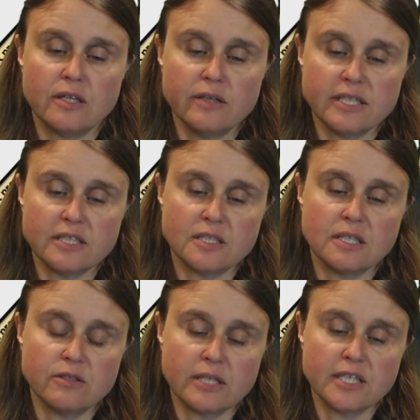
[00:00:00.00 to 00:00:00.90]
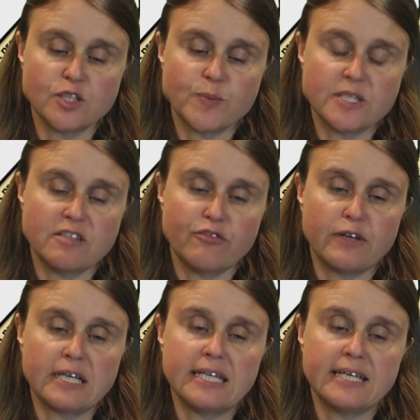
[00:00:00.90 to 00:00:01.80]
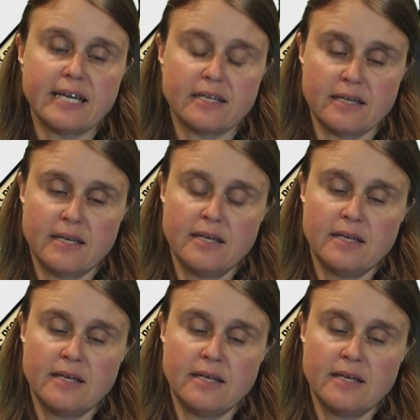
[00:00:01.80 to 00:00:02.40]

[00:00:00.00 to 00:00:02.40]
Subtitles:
looking specifically at